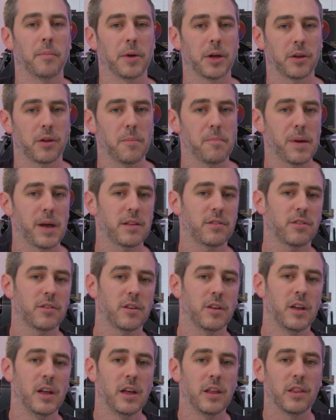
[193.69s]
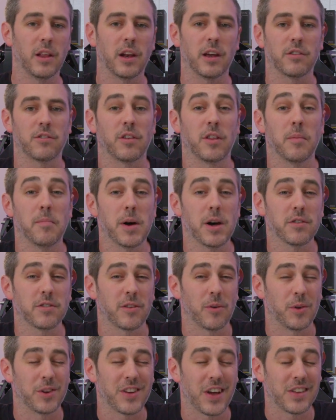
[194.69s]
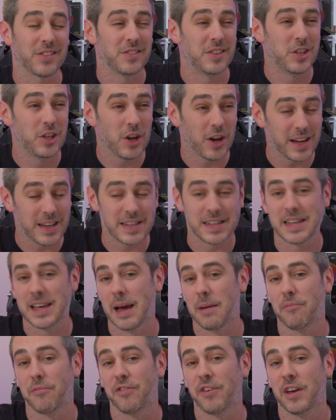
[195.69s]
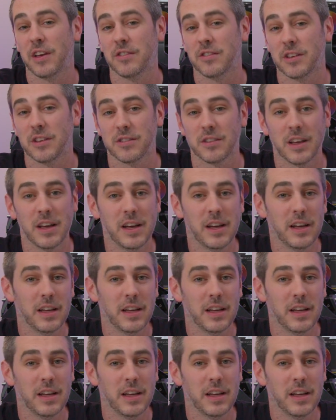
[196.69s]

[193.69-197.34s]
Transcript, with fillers: but compared to the likes of the Master, which has 90 amp phases,